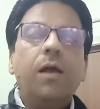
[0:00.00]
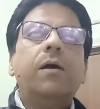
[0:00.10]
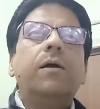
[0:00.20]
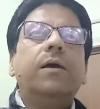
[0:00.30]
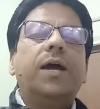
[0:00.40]

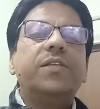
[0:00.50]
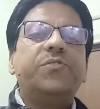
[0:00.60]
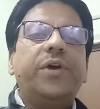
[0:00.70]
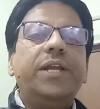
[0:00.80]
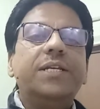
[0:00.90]
And the
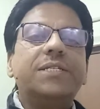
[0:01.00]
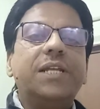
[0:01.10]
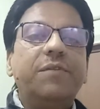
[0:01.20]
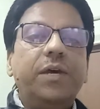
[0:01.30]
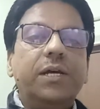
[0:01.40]
train is
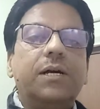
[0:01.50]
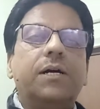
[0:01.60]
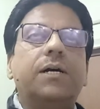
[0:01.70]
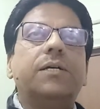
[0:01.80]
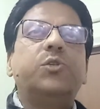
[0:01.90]
leaving
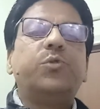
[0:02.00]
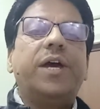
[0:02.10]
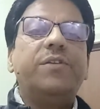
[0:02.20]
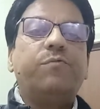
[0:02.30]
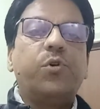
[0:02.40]
tonight
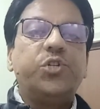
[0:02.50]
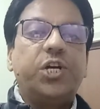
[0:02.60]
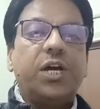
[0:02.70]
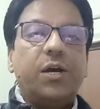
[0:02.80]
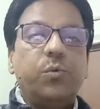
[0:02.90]
for
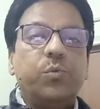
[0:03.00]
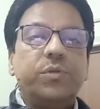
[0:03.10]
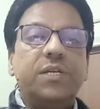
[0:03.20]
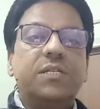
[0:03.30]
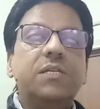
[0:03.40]
Chicago. This
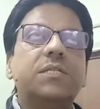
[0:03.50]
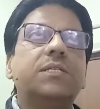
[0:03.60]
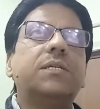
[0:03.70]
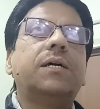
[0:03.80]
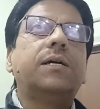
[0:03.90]
is
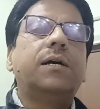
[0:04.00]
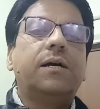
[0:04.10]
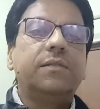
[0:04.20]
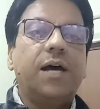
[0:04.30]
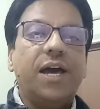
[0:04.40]

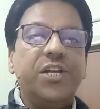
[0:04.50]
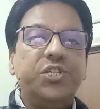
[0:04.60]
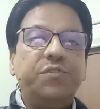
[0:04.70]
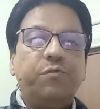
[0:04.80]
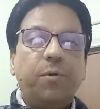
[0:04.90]
the ing
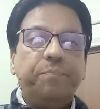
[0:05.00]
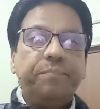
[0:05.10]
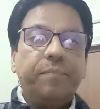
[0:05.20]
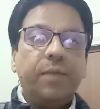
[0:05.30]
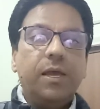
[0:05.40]
form.
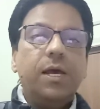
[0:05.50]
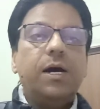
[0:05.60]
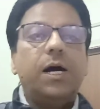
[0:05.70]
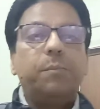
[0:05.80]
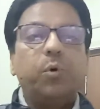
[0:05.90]

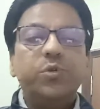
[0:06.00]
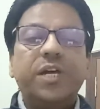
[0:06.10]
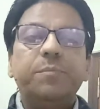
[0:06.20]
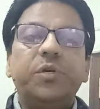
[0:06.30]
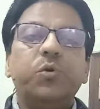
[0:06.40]
Both can be
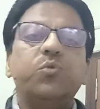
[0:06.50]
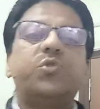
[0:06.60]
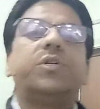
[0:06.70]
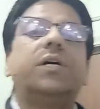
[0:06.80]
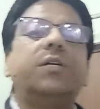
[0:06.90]
used
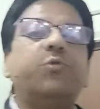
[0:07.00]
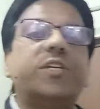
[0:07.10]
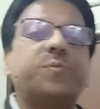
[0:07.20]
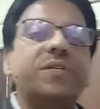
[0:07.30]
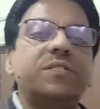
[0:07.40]
to
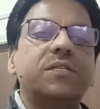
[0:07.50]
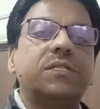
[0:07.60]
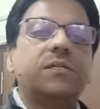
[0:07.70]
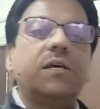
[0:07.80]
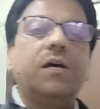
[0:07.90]
express this
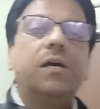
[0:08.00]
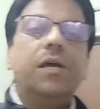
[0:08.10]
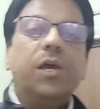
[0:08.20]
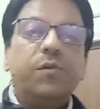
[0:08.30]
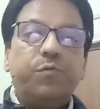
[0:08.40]

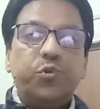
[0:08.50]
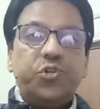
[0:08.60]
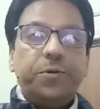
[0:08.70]
future.